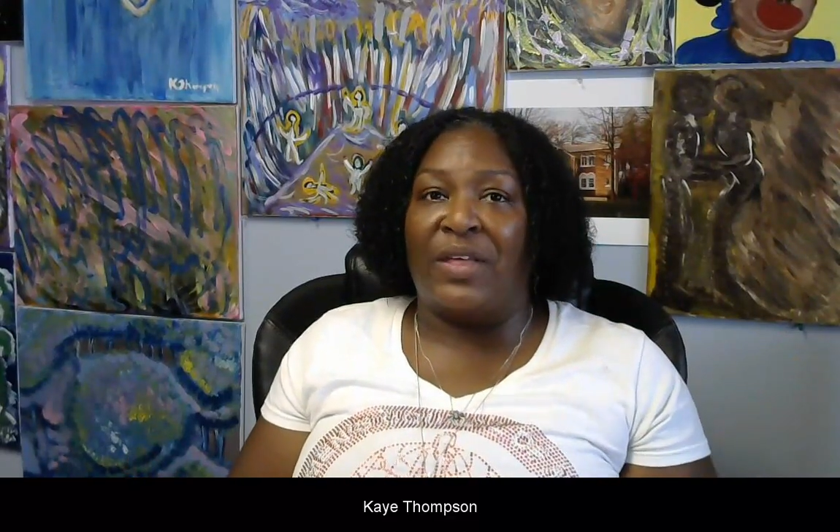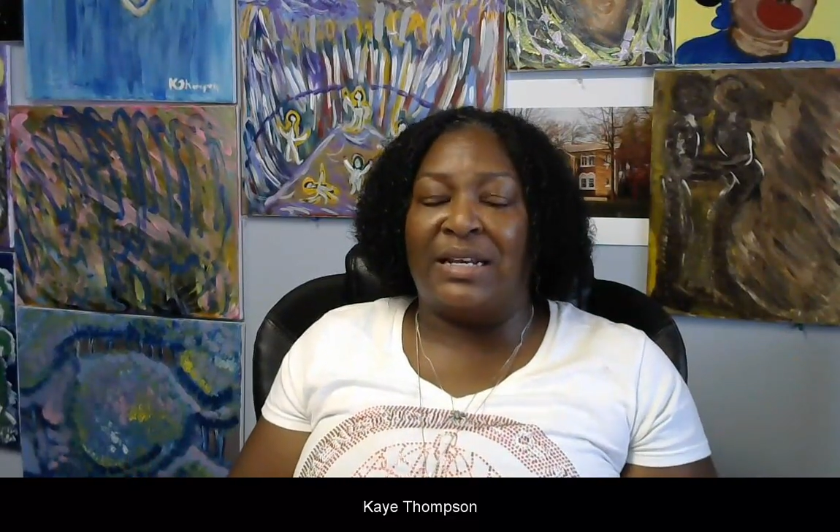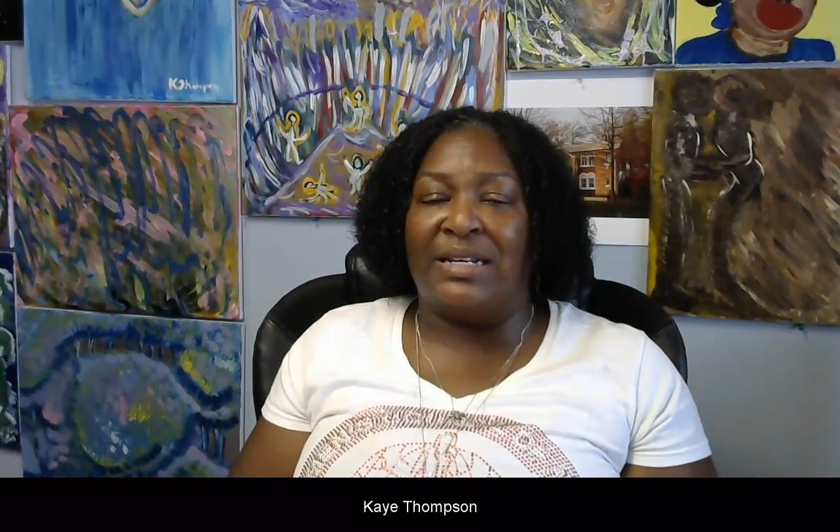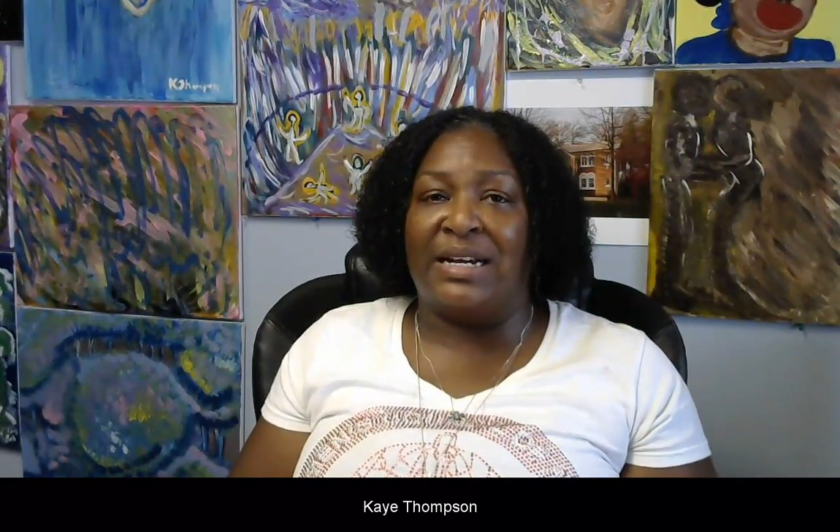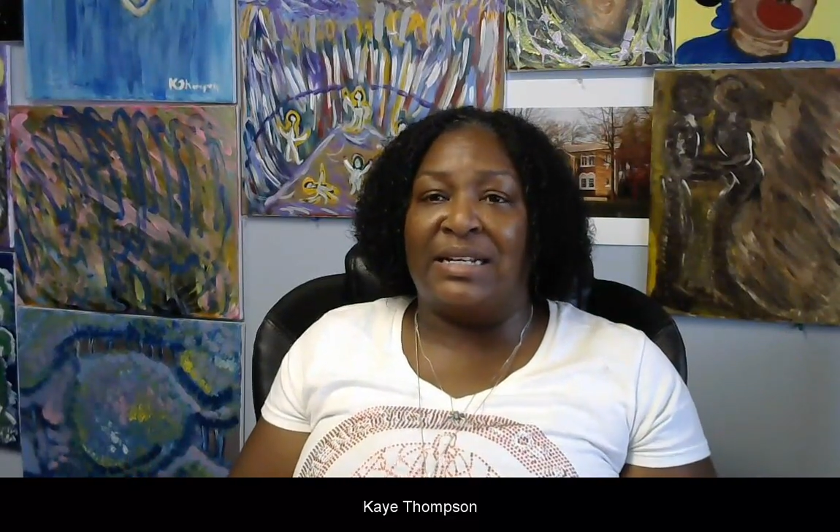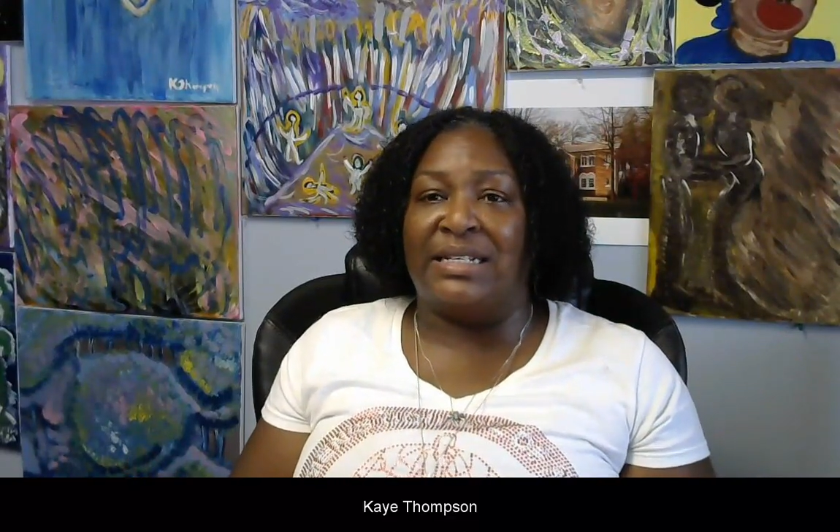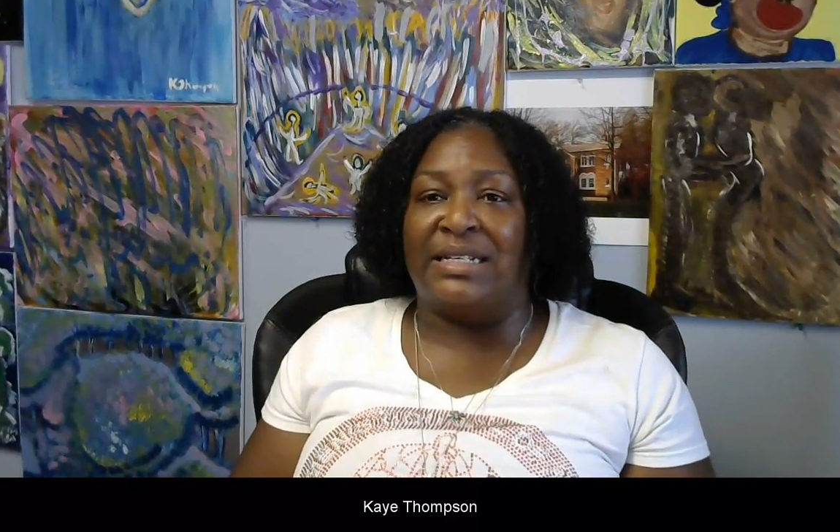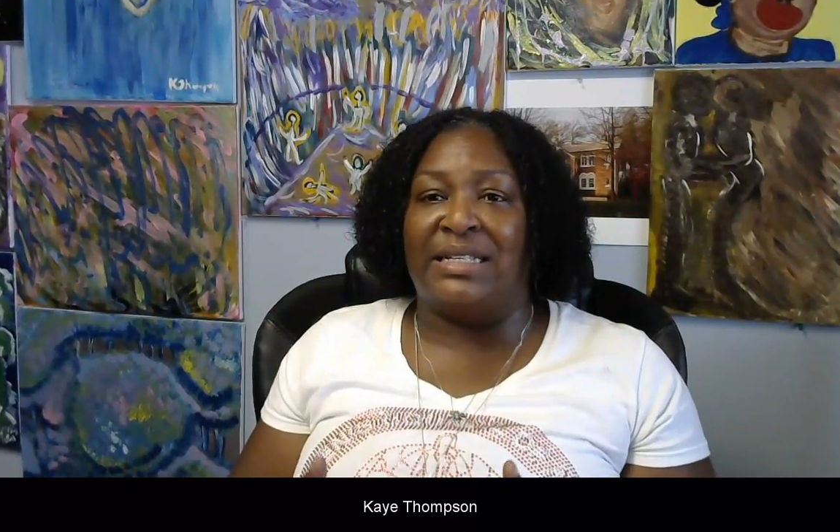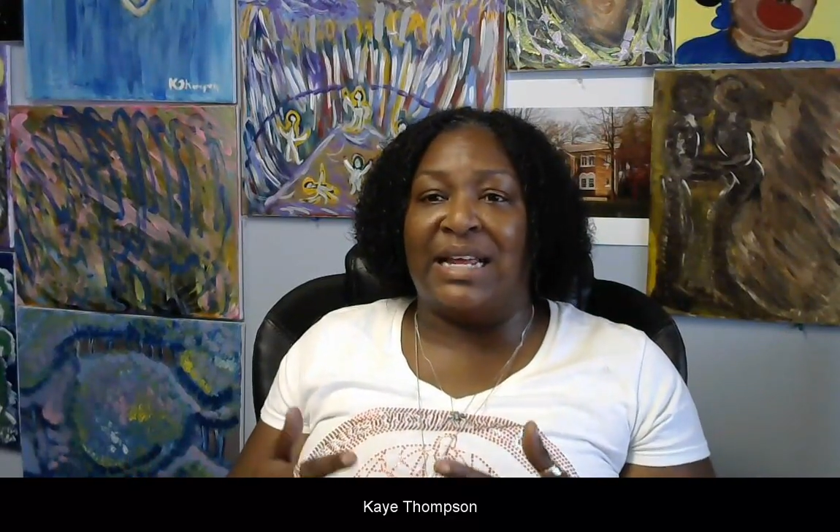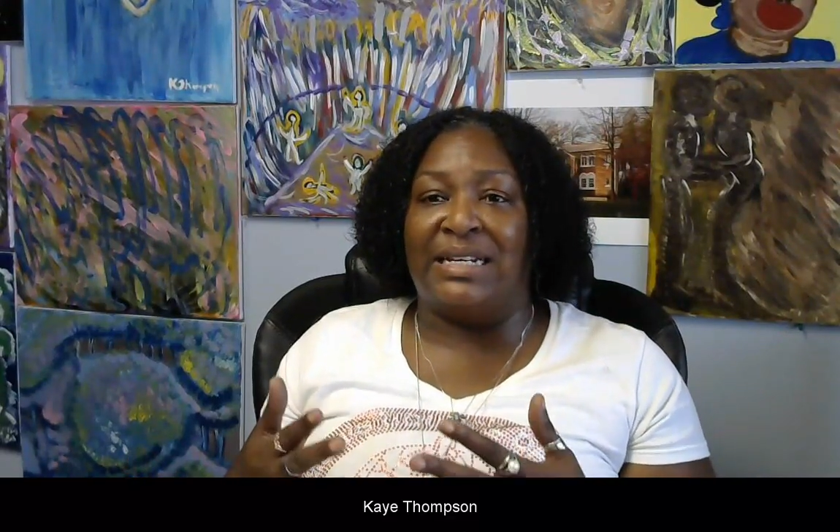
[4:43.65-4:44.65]
that does
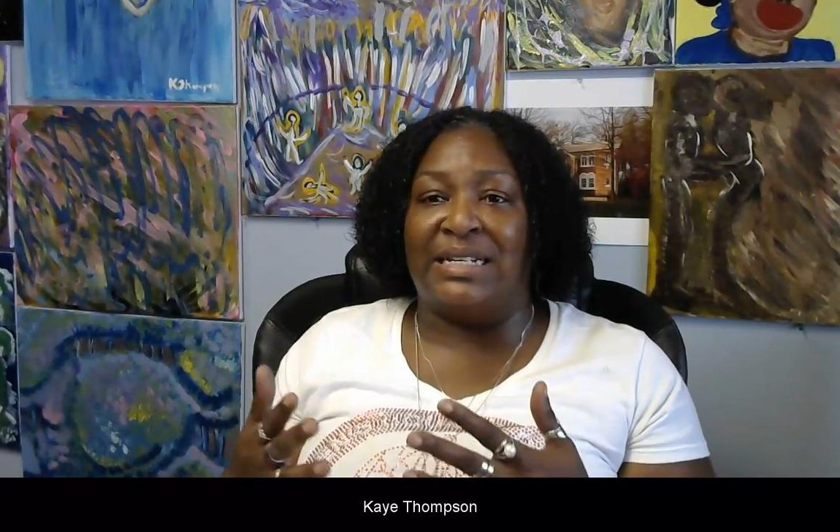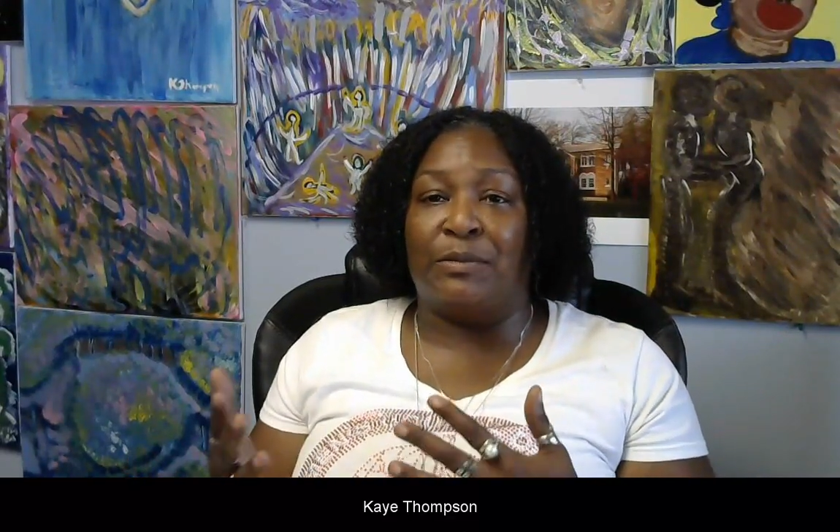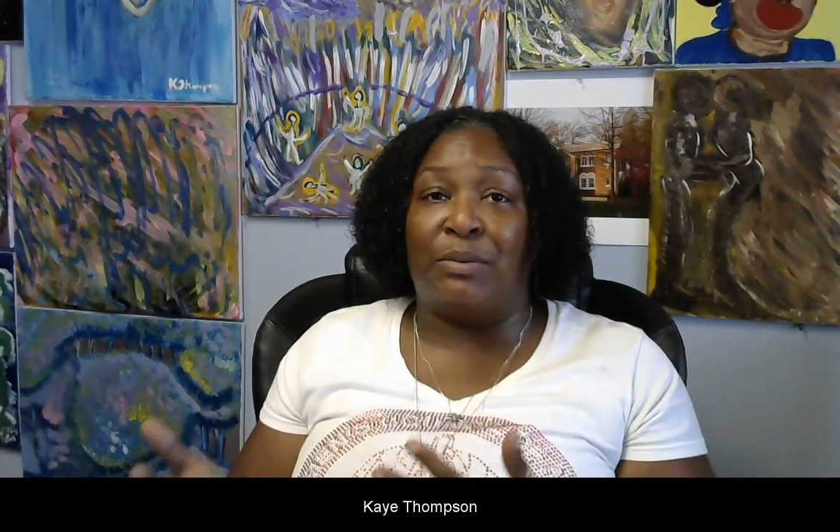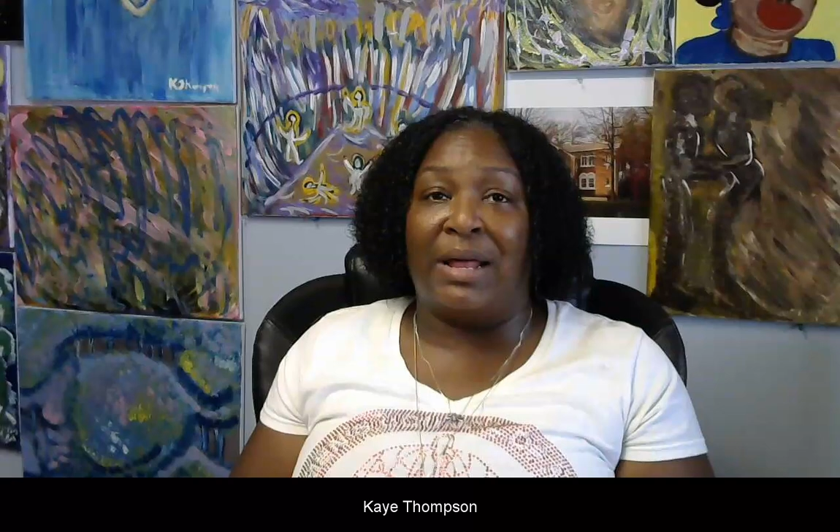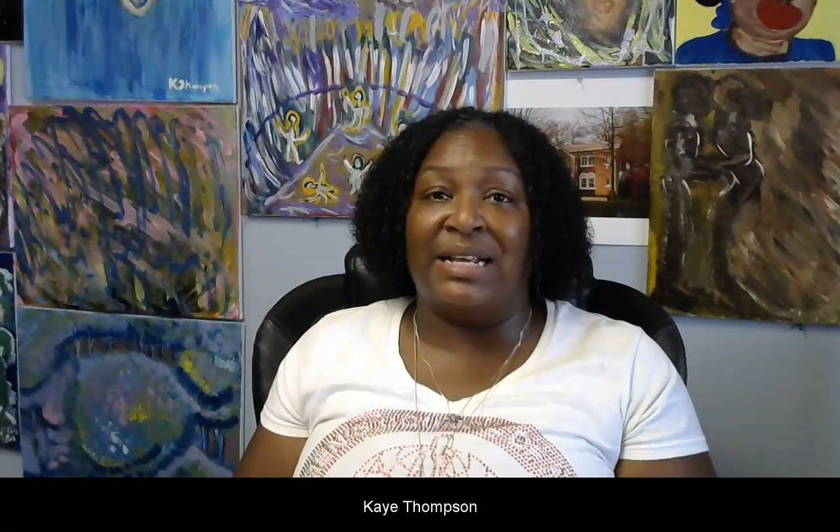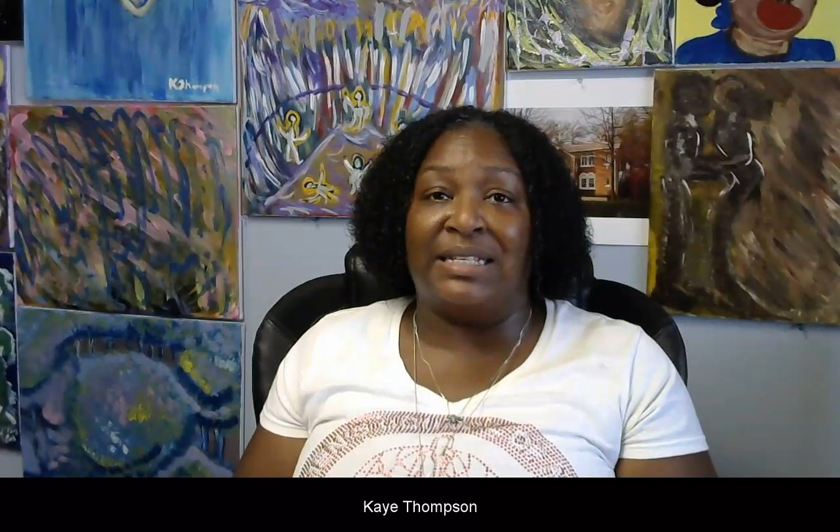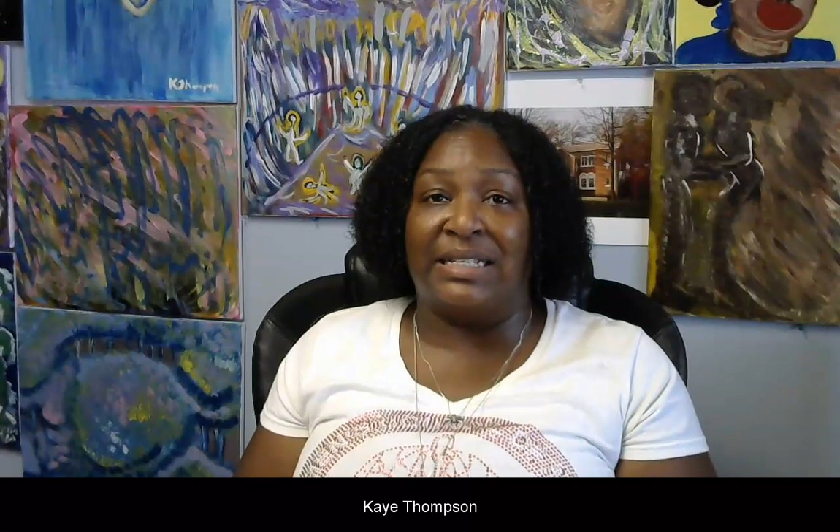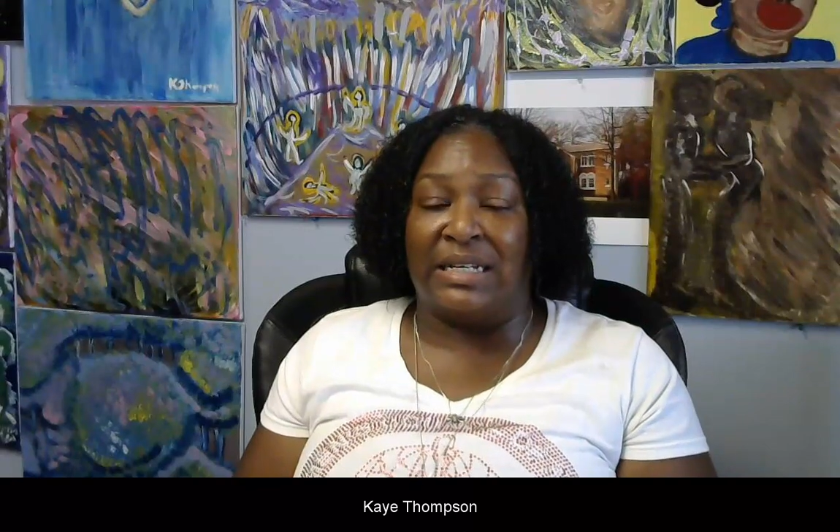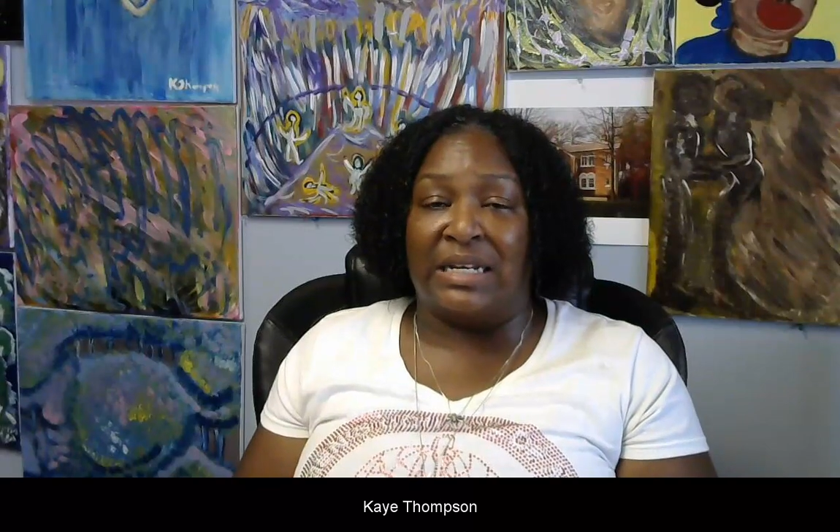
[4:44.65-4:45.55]
is that displaces